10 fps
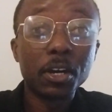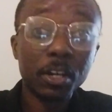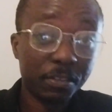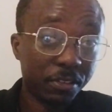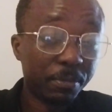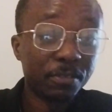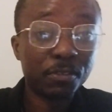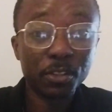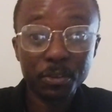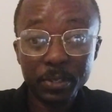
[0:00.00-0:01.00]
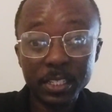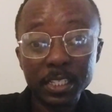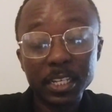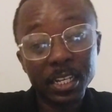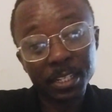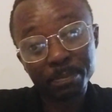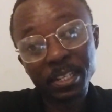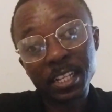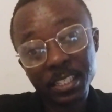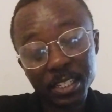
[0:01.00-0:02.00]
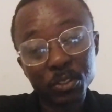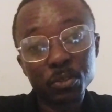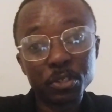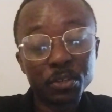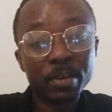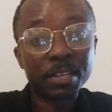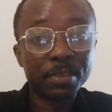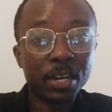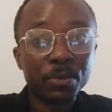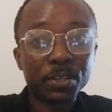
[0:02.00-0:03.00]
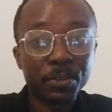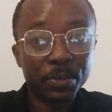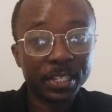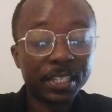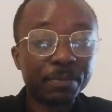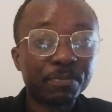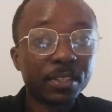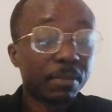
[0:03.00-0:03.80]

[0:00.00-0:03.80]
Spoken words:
or if you've been following and been listening to me, you might be aware already.